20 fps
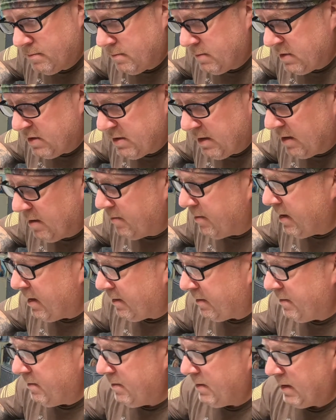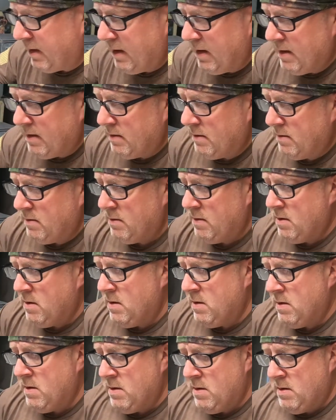send it back through again.
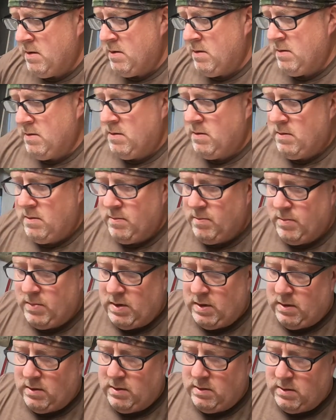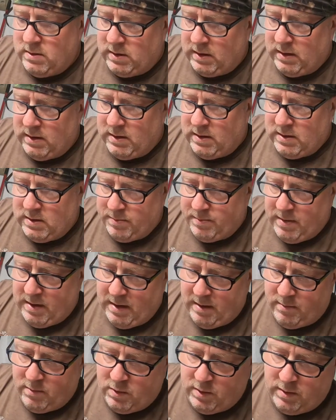But let's get this bad
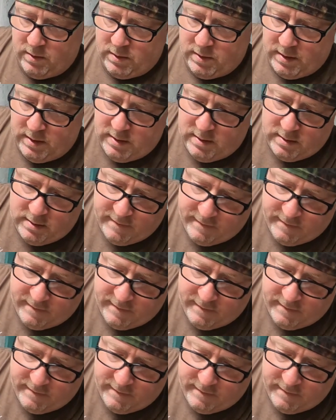boy on here